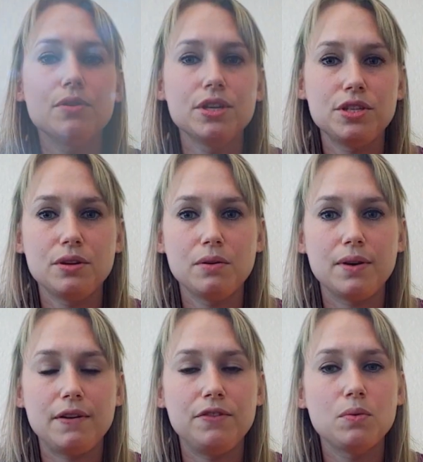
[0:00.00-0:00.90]
you can do
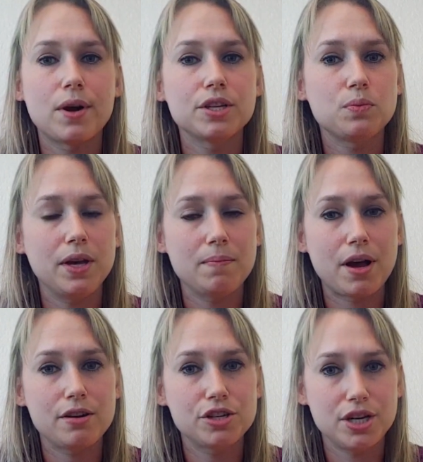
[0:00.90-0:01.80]
if you want to swing
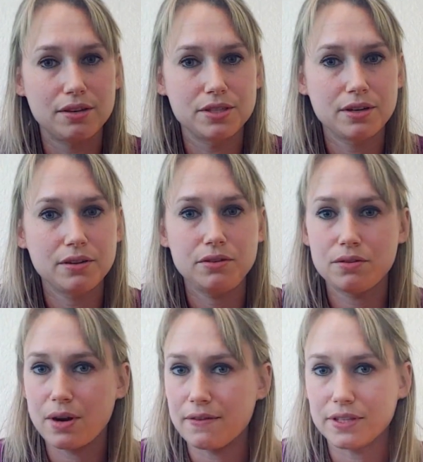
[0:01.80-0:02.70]
by our shelter, you
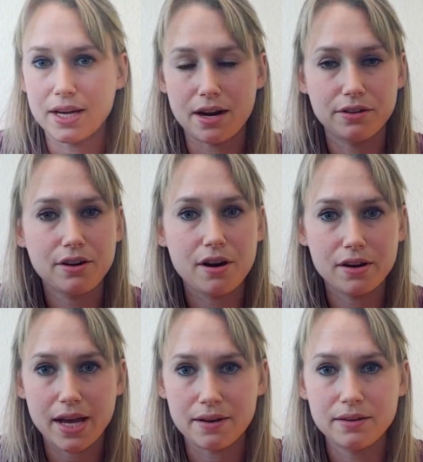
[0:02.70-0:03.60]
don't have to get out of the
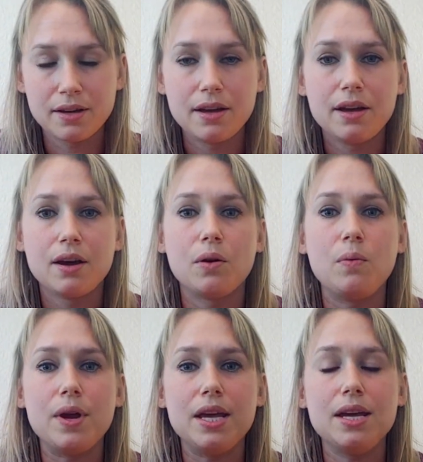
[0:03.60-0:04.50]
car again.
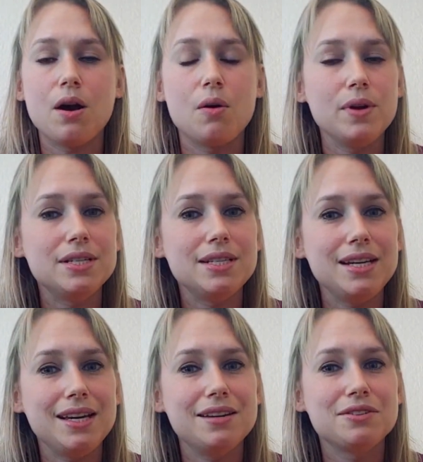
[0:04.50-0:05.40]
We always
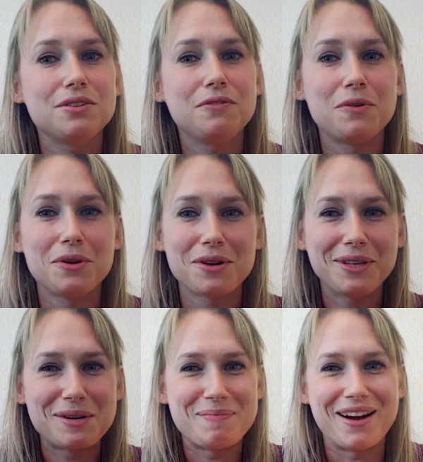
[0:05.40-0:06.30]
need to fold our
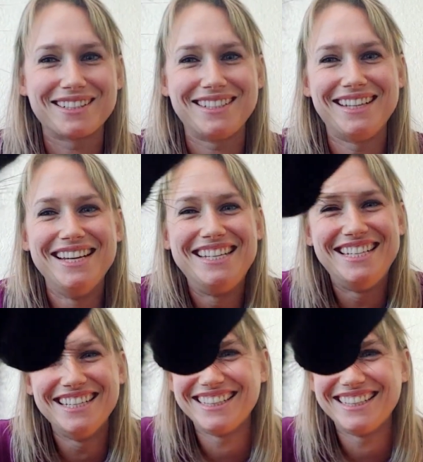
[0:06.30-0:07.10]
litter boxes.